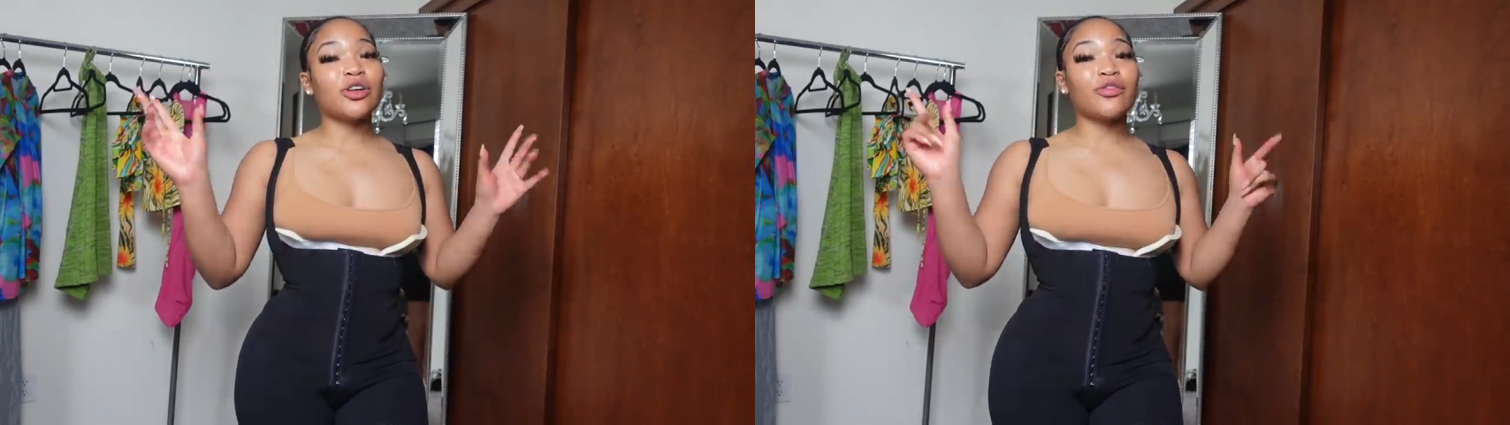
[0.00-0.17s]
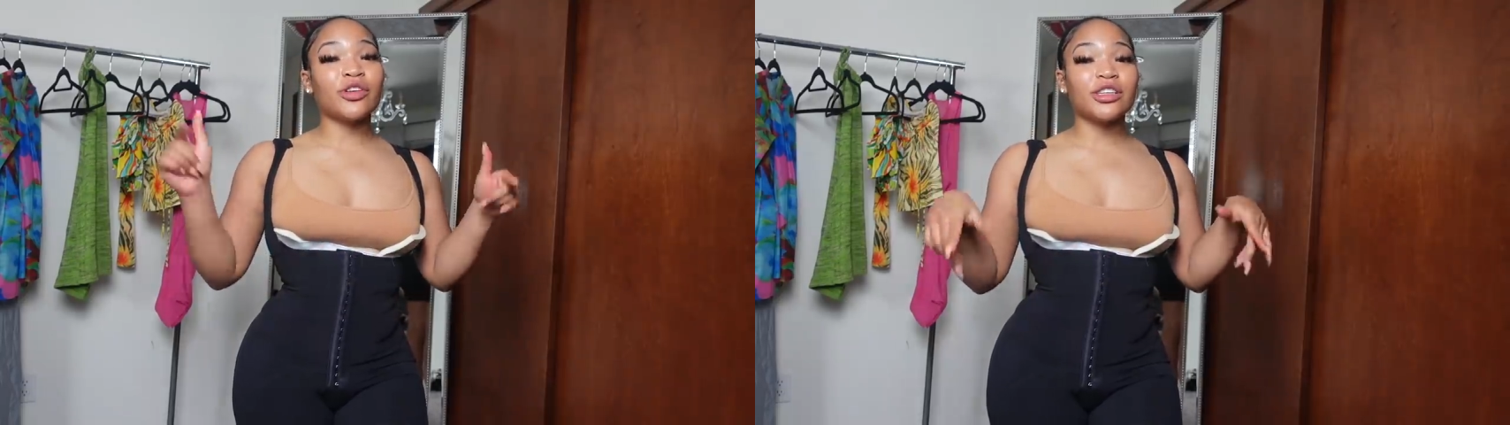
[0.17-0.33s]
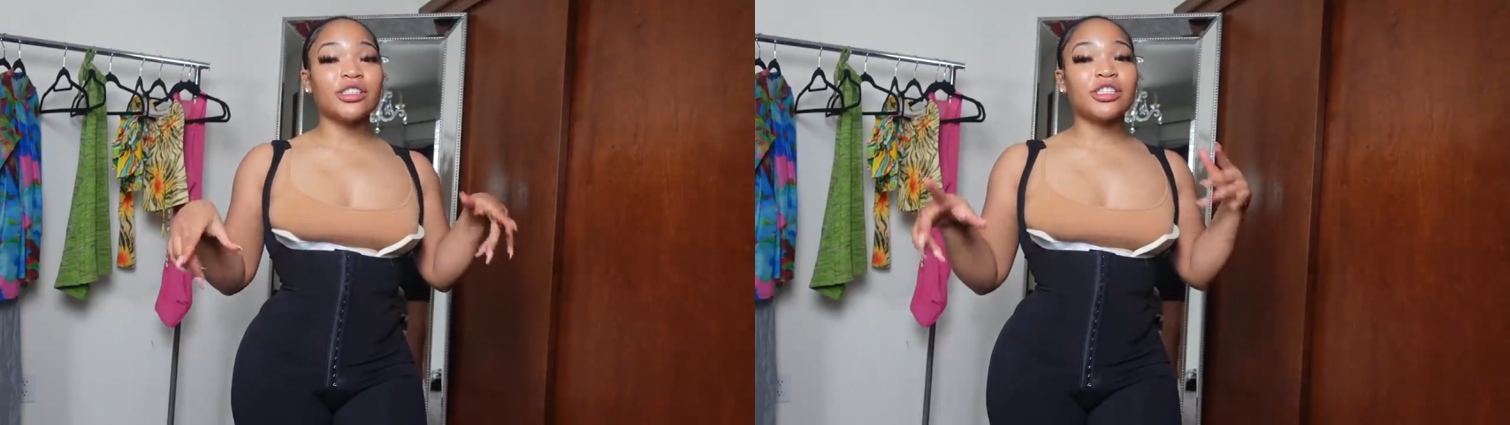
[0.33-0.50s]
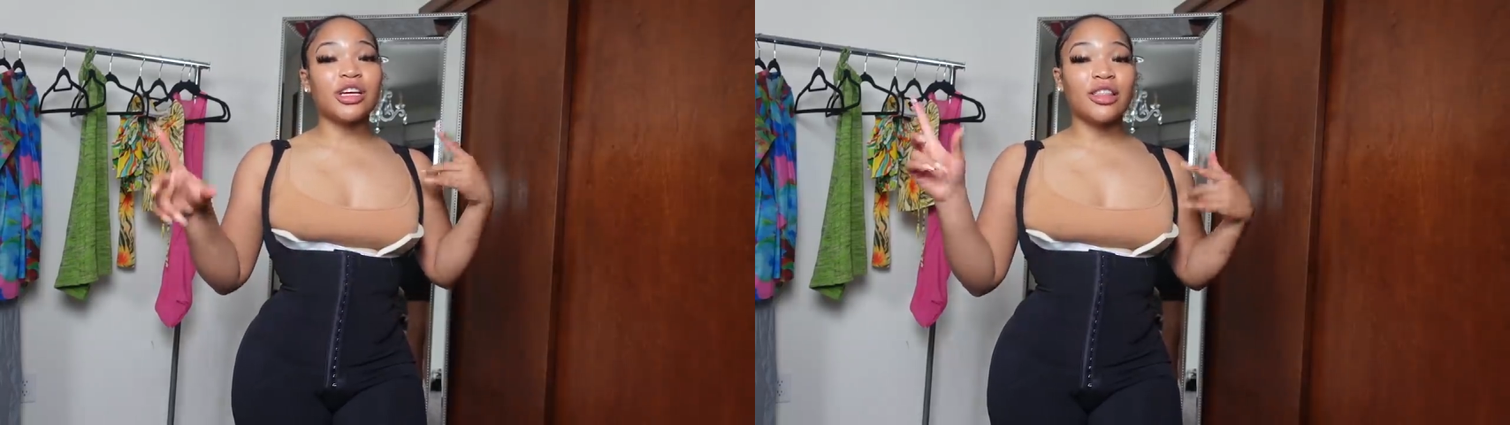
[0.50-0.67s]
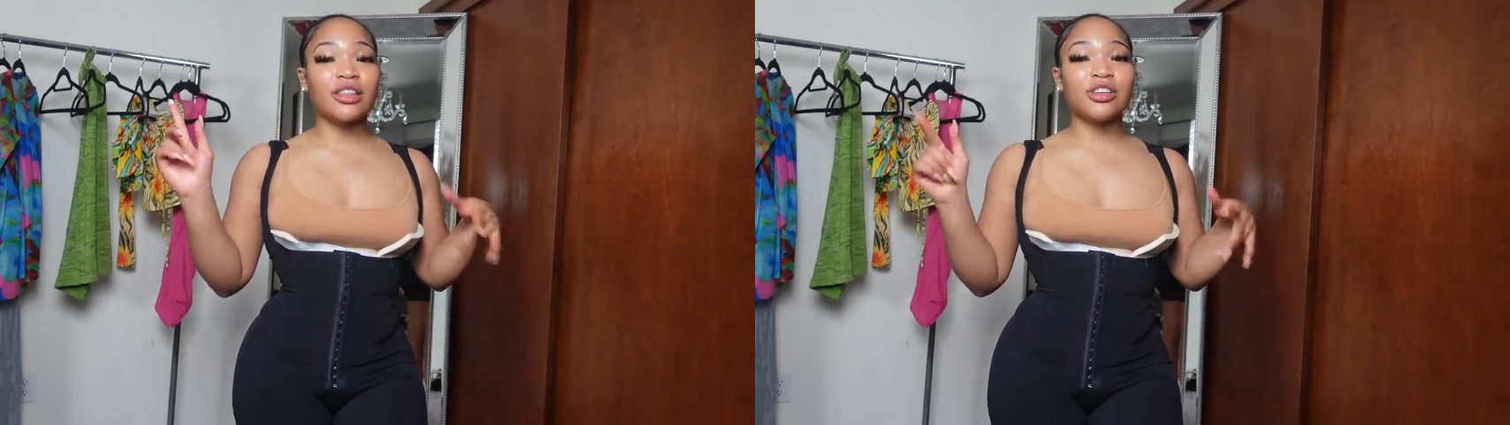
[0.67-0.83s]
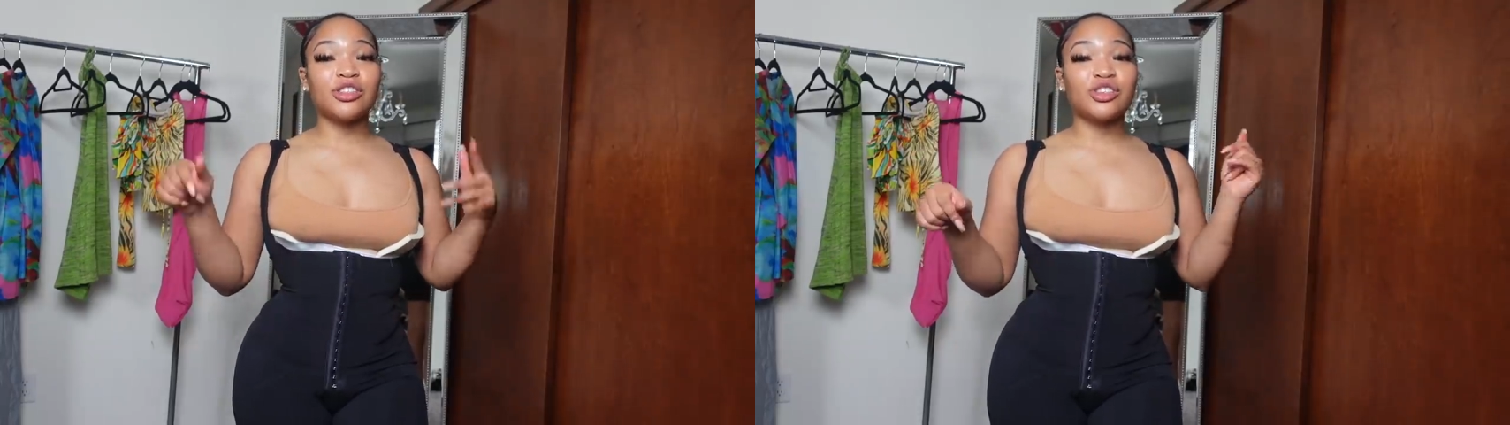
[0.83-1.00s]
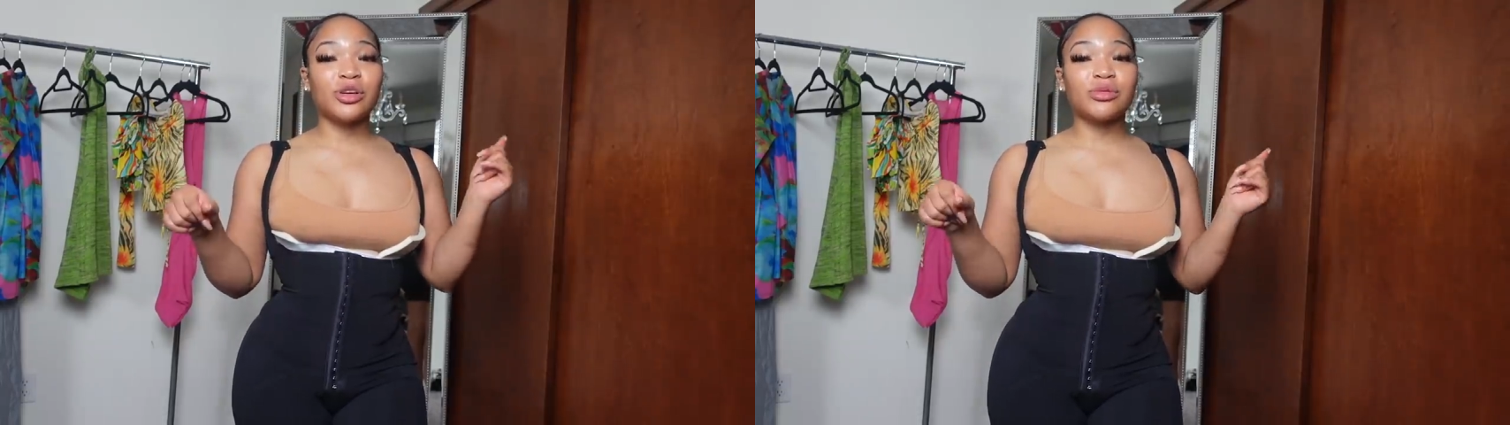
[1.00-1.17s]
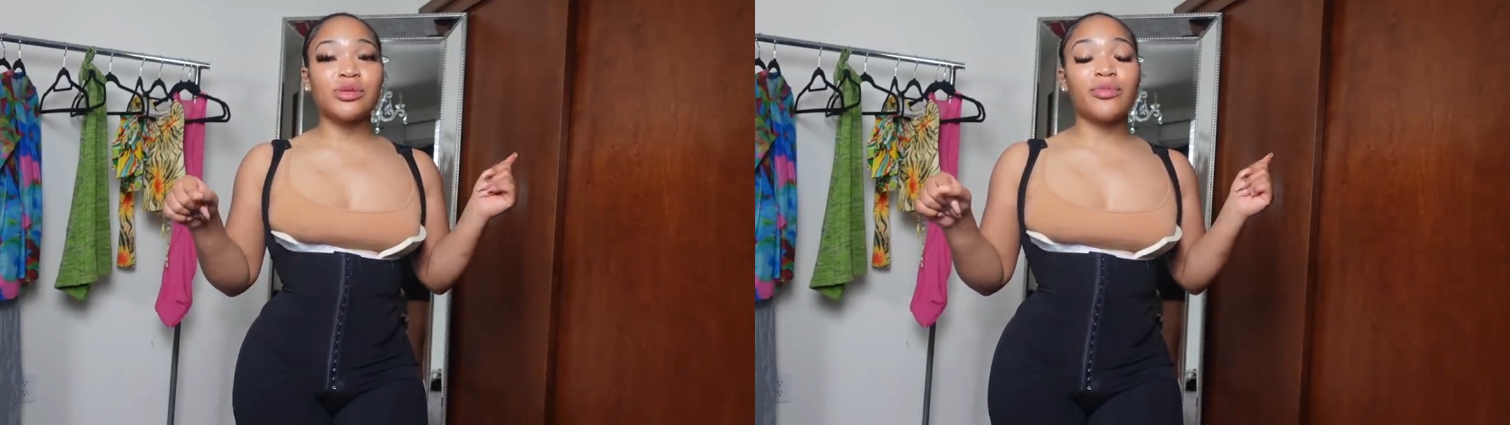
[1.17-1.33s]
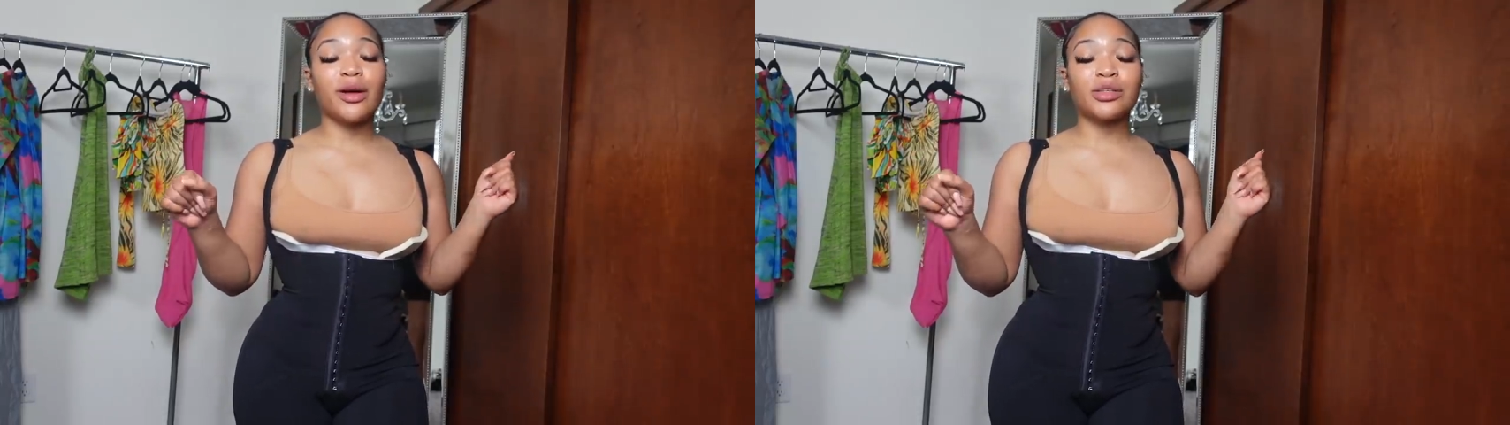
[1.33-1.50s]
Don't forget to check the
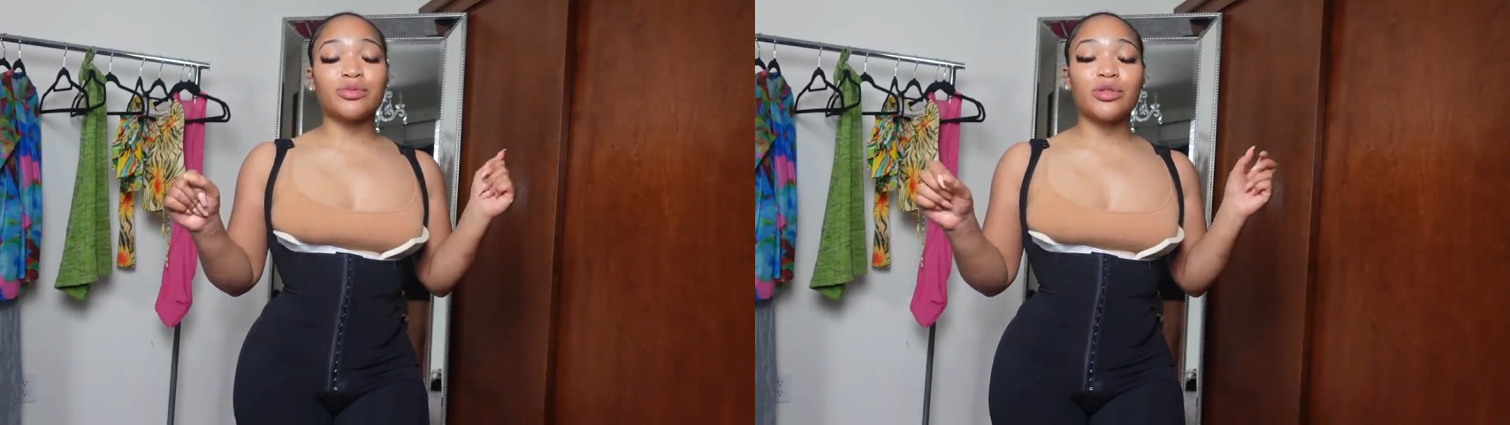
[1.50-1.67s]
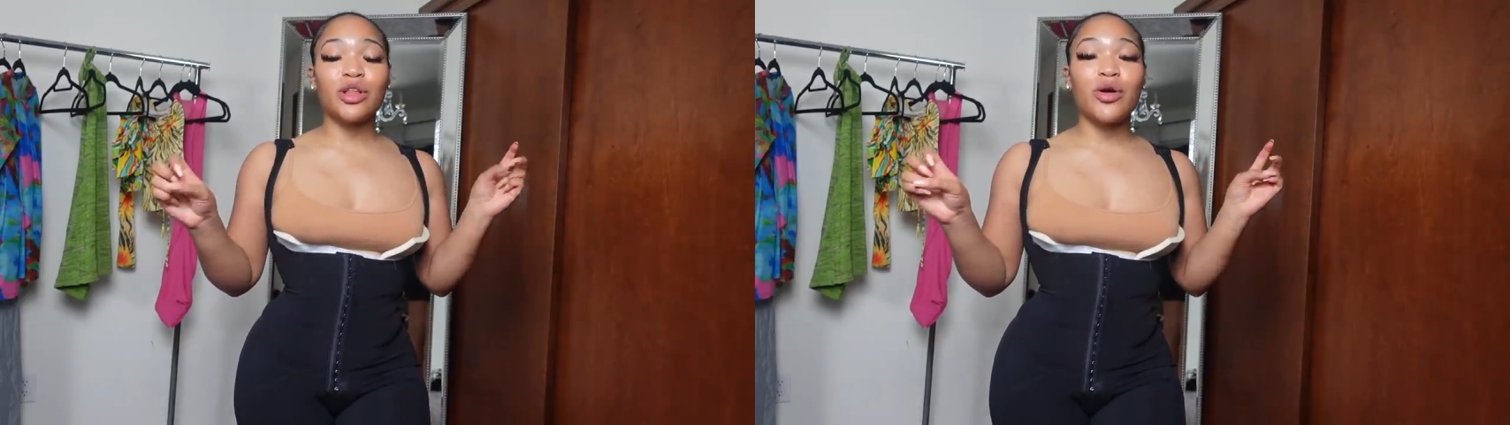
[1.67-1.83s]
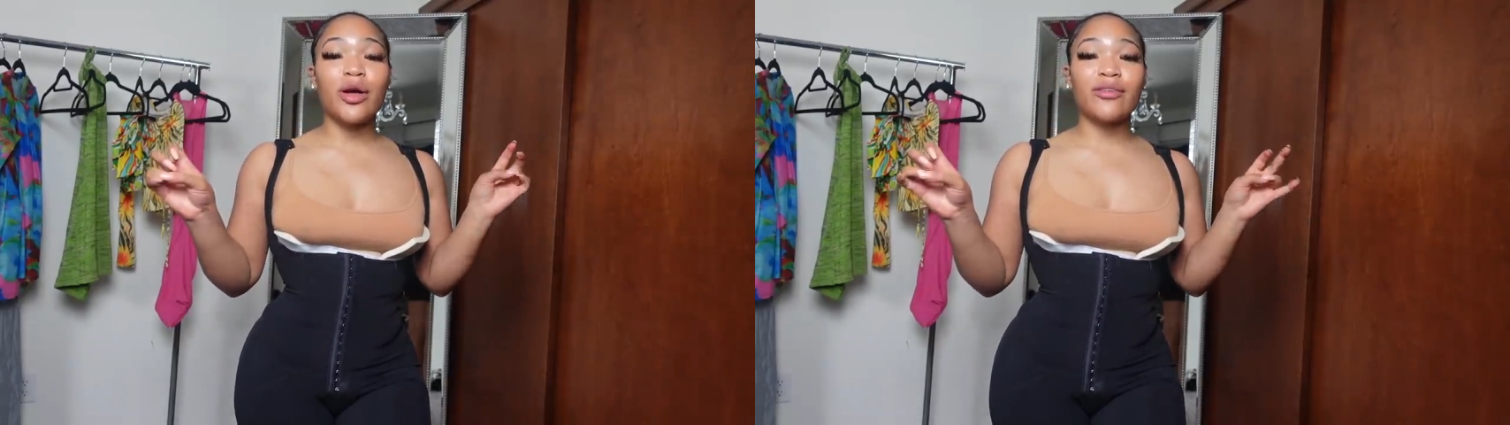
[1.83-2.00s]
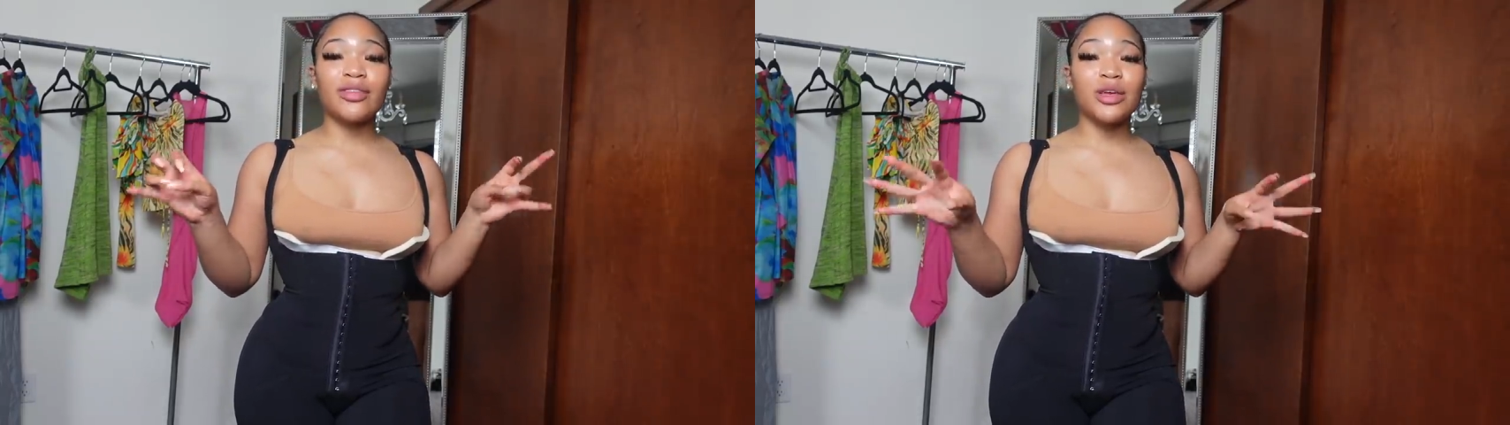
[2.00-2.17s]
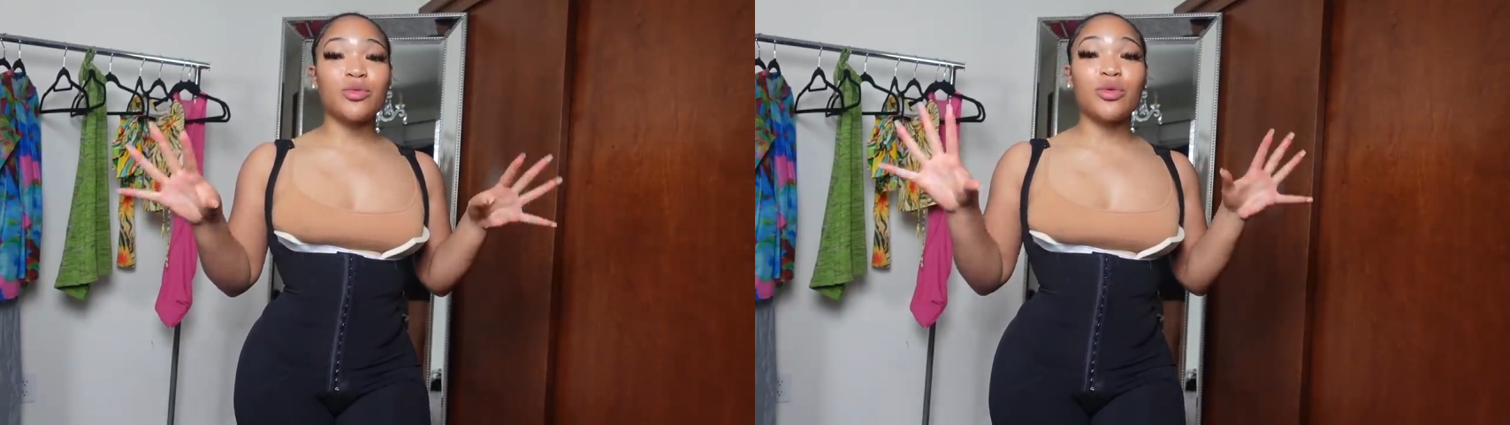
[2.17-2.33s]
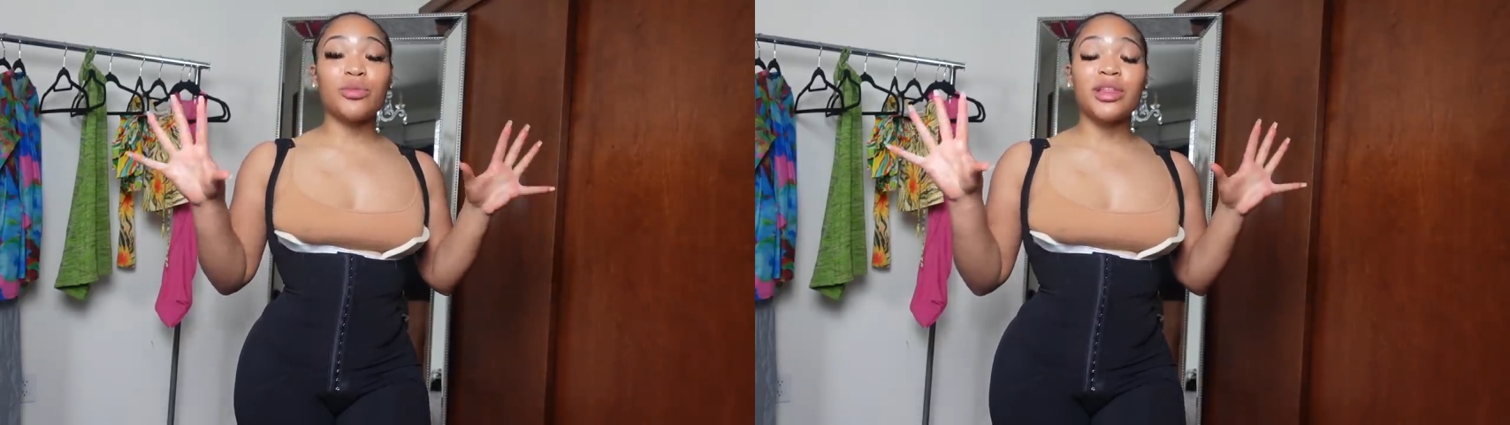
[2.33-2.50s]
description box below. Everything will